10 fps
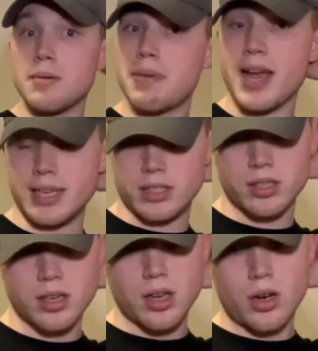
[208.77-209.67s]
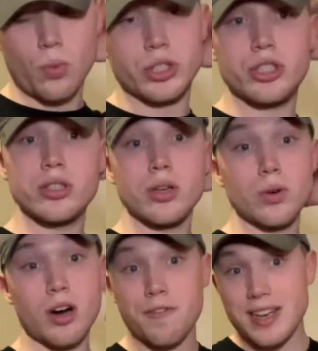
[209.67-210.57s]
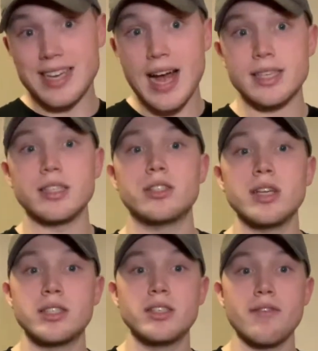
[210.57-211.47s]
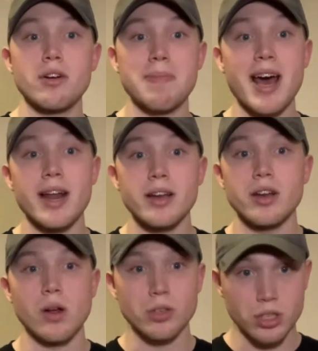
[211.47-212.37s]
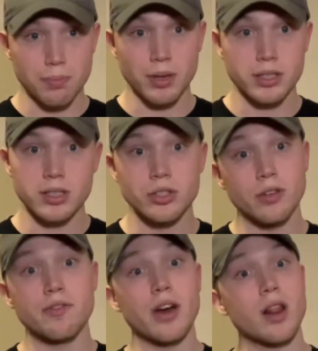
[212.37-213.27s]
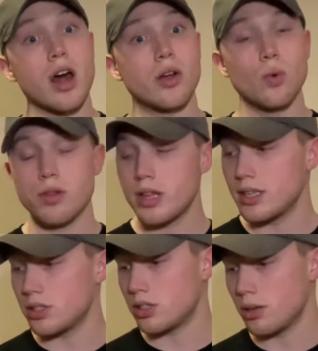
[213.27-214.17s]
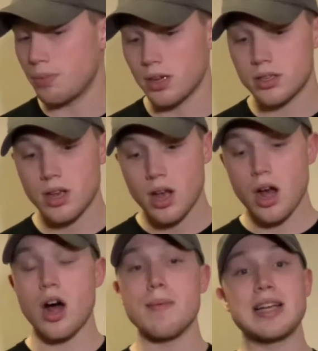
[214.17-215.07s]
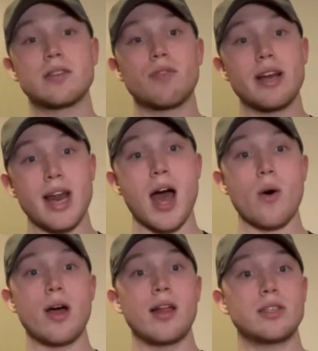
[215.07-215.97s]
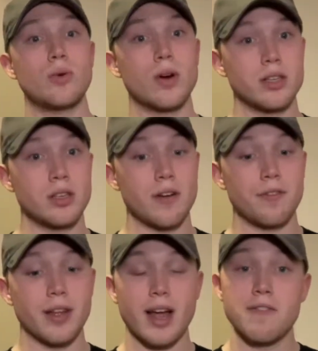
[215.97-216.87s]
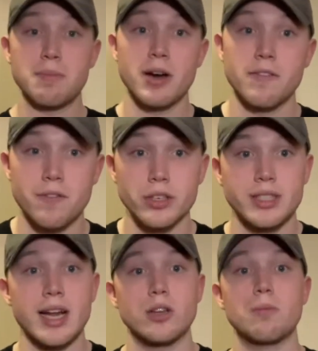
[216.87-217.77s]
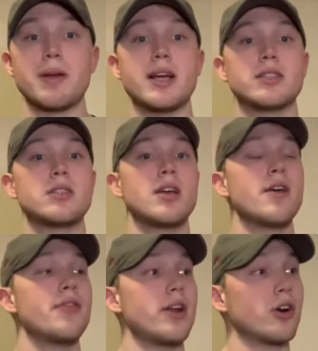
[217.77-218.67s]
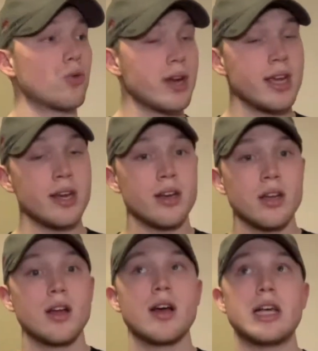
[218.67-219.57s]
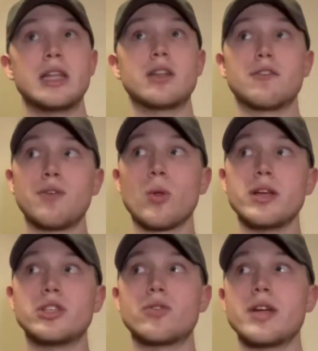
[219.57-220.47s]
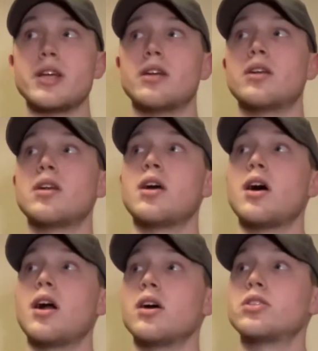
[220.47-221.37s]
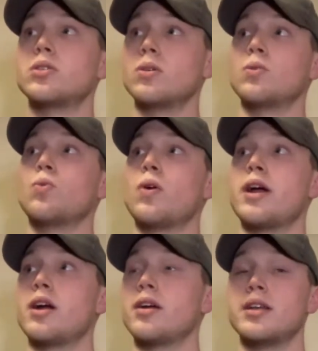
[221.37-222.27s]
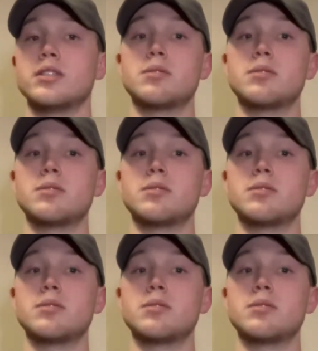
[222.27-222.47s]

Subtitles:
pants, which are fantastic. It's never a bad idea to go to surplus because you can find a lot of cool things in surplus. As of right now, I like to wear stuff like I have a pair of First Tactical pants that are green. I think they're foliage green. I also wear, in some